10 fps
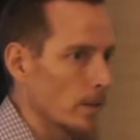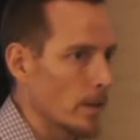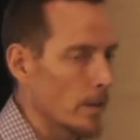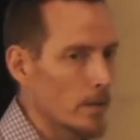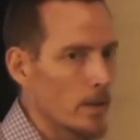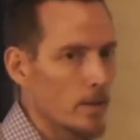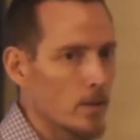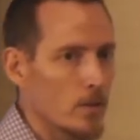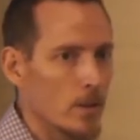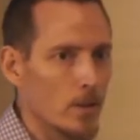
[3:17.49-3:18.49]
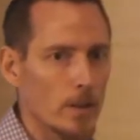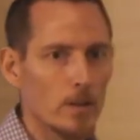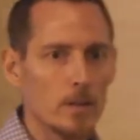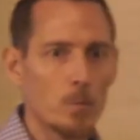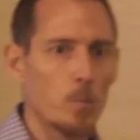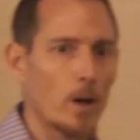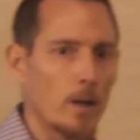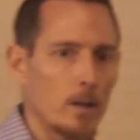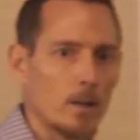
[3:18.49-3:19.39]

Let it sear into your brain.